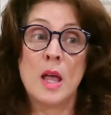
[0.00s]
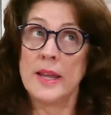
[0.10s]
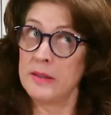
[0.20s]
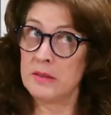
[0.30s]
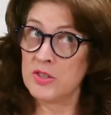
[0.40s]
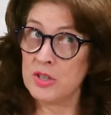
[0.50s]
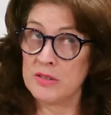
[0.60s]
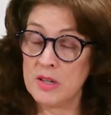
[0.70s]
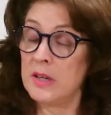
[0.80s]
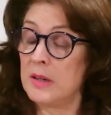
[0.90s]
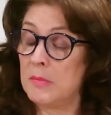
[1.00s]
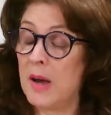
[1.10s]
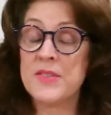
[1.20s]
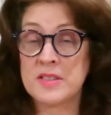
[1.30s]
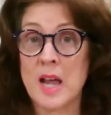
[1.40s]
In a
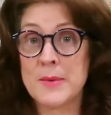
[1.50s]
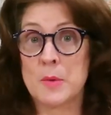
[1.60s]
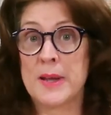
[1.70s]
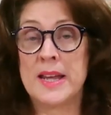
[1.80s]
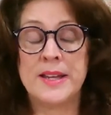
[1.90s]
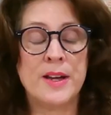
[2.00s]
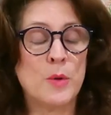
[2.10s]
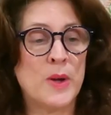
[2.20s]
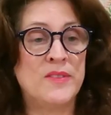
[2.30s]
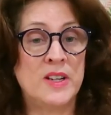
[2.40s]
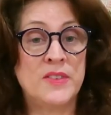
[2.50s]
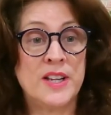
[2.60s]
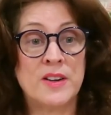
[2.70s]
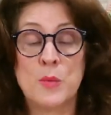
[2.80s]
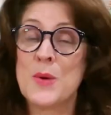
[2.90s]
month's time, it'll be a year we've lived
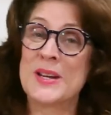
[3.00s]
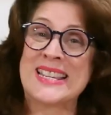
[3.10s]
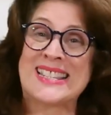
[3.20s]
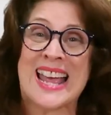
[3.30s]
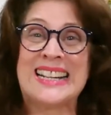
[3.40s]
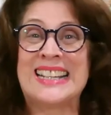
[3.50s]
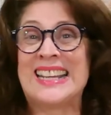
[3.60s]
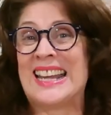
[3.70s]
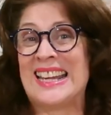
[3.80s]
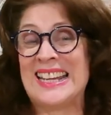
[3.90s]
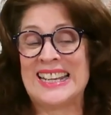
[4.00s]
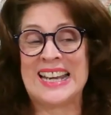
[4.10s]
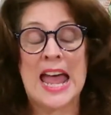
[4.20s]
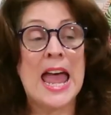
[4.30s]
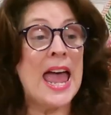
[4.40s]
here, and we were settling
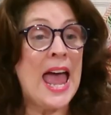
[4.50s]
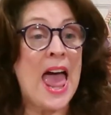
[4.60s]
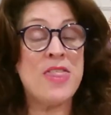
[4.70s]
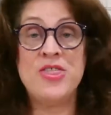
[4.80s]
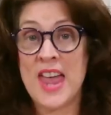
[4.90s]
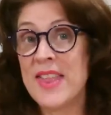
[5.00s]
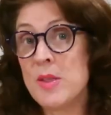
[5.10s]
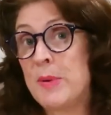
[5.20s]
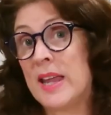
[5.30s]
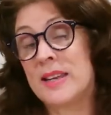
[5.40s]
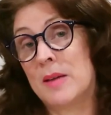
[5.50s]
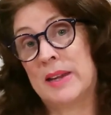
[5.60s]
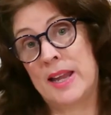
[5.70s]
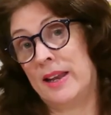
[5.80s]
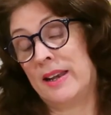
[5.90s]
in, and then the
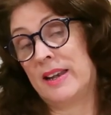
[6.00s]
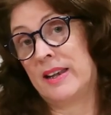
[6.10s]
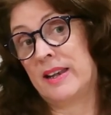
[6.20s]
pandemic hit.